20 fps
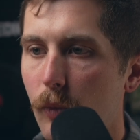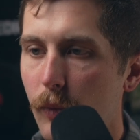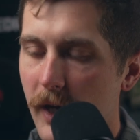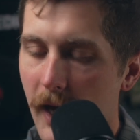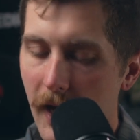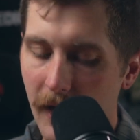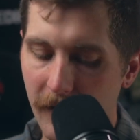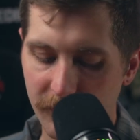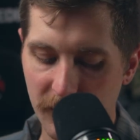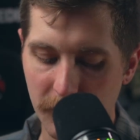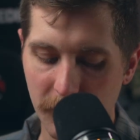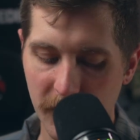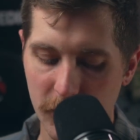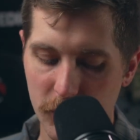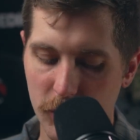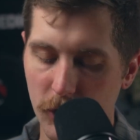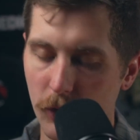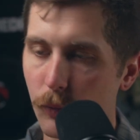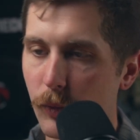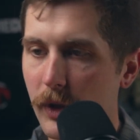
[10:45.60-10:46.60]
we have to
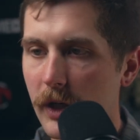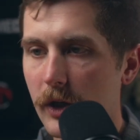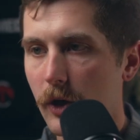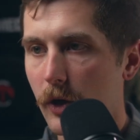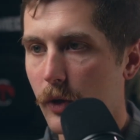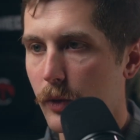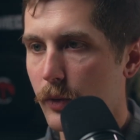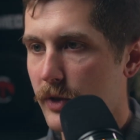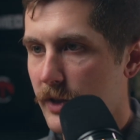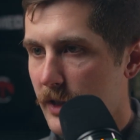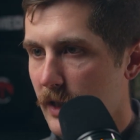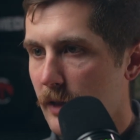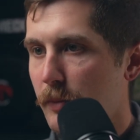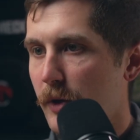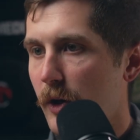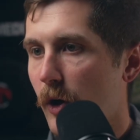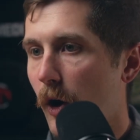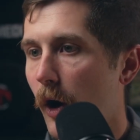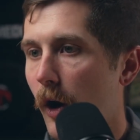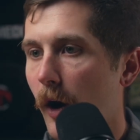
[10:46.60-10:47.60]
make sure we know
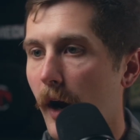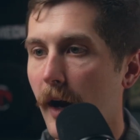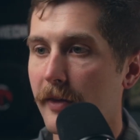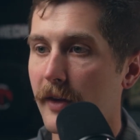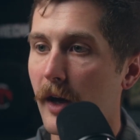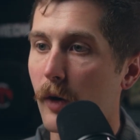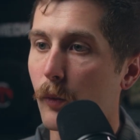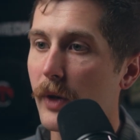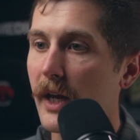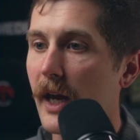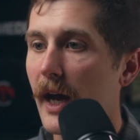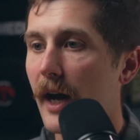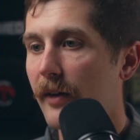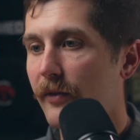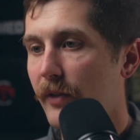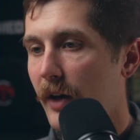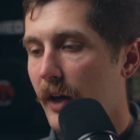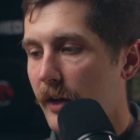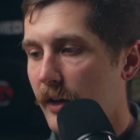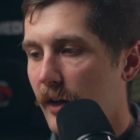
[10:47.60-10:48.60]
CPR and that we
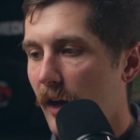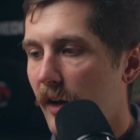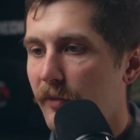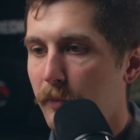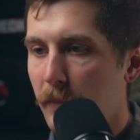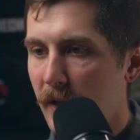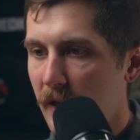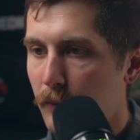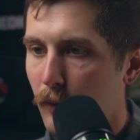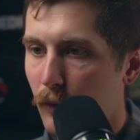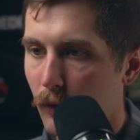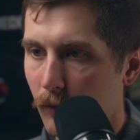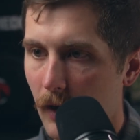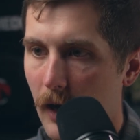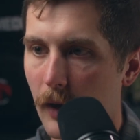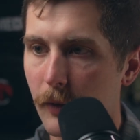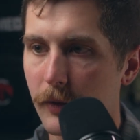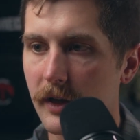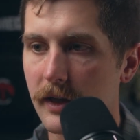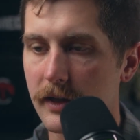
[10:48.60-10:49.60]
have enough people
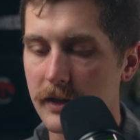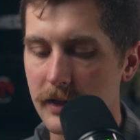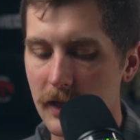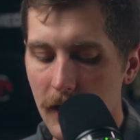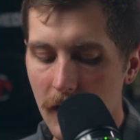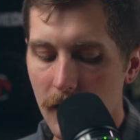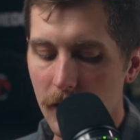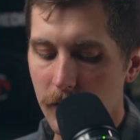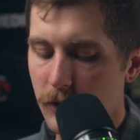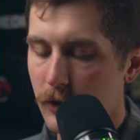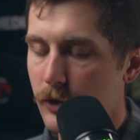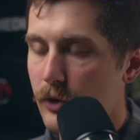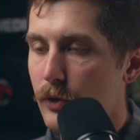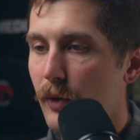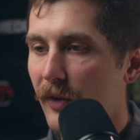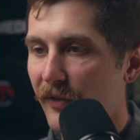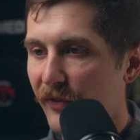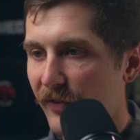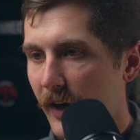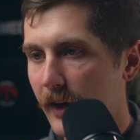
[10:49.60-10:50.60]
around us to
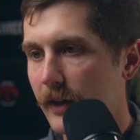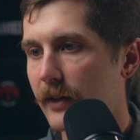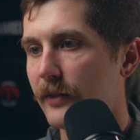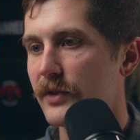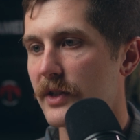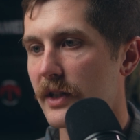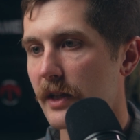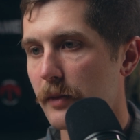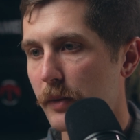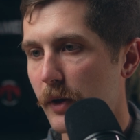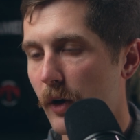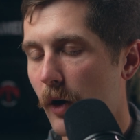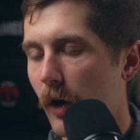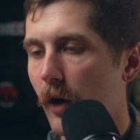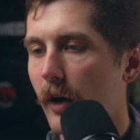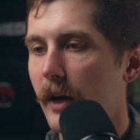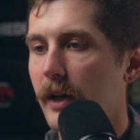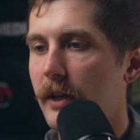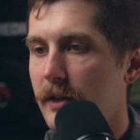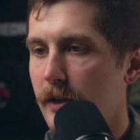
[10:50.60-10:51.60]
do effective
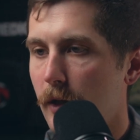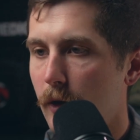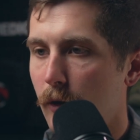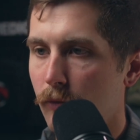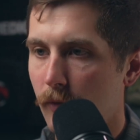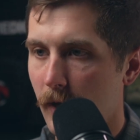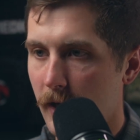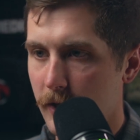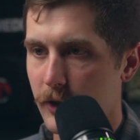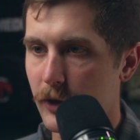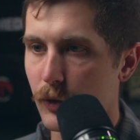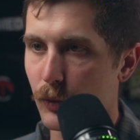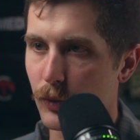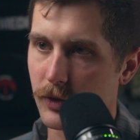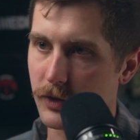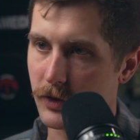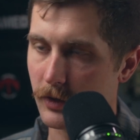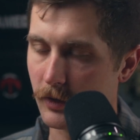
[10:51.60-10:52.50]
CPR until rescuers